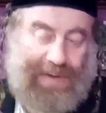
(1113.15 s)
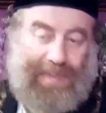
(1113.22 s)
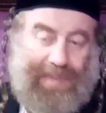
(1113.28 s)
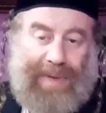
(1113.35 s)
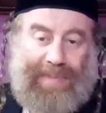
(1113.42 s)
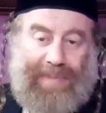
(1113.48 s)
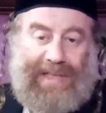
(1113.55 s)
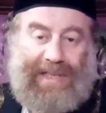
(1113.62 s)
So
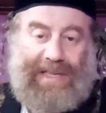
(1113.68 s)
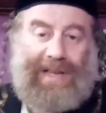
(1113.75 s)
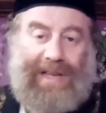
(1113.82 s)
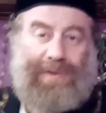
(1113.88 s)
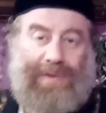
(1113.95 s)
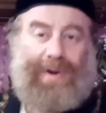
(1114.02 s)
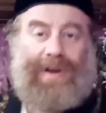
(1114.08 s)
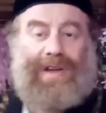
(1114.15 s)

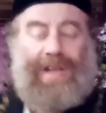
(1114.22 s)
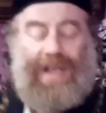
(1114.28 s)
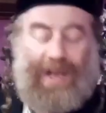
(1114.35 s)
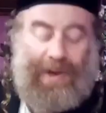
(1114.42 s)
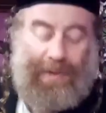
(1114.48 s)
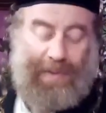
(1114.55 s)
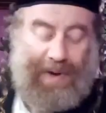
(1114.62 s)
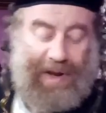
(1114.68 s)
basically,
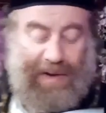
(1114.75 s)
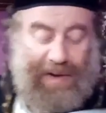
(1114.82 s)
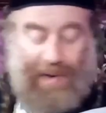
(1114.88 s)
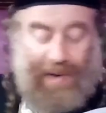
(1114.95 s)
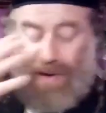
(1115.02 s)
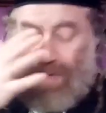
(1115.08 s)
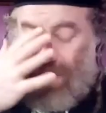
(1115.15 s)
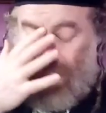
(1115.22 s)
where,
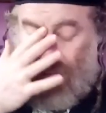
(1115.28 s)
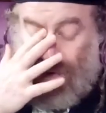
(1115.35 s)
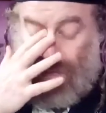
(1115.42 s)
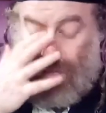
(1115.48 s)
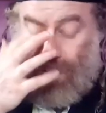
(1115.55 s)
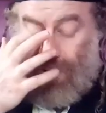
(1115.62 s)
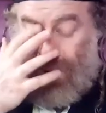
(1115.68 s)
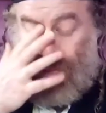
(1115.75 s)
where
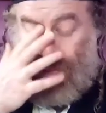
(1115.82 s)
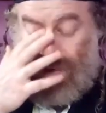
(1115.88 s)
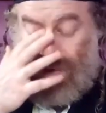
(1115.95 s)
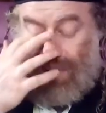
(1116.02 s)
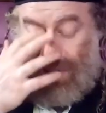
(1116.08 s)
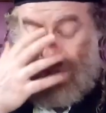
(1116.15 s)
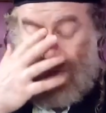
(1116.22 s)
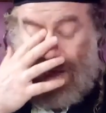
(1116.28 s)
a poor
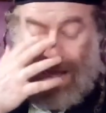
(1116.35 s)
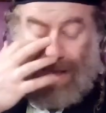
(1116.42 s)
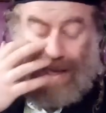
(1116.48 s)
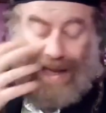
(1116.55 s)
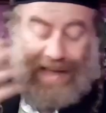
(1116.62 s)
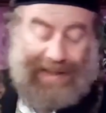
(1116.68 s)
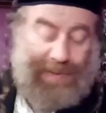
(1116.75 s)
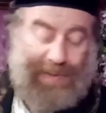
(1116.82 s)
person
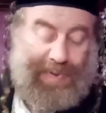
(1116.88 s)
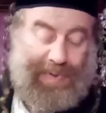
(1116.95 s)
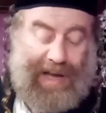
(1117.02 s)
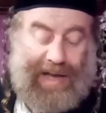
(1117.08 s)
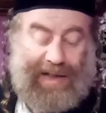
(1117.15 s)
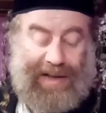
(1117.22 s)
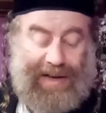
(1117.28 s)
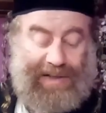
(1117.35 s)
has to
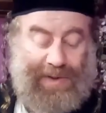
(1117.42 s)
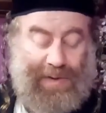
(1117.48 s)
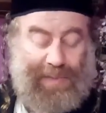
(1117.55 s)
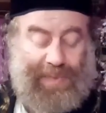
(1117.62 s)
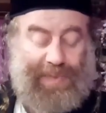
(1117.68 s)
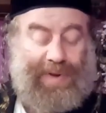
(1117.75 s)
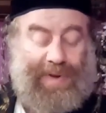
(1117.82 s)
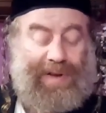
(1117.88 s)
pray, there is no
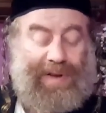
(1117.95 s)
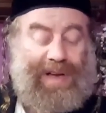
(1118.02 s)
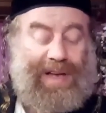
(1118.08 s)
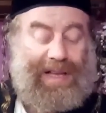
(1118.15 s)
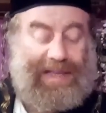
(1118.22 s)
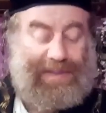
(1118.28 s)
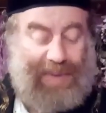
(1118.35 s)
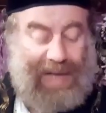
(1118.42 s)
uh,
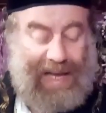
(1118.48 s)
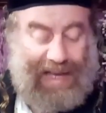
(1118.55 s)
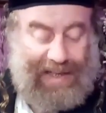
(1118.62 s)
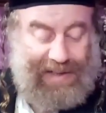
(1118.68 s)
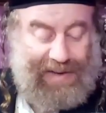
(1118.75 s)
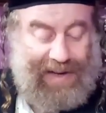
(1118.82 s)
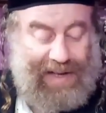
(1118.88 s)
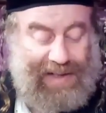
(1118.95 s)

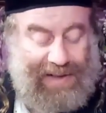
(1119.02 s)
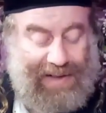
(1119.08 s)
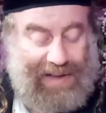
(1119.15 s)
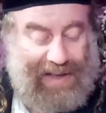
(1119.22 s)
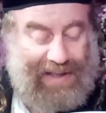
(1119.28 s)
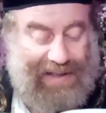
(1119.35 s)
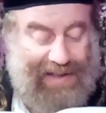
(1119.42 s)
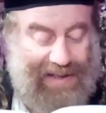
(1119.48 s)
place, right? So
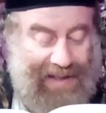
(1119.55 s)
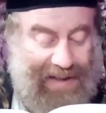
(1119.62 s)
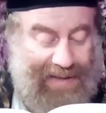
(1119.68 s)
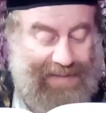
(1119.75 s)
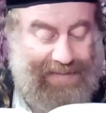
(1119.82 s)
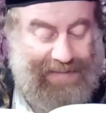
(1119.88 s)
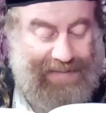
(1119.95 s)
let's see.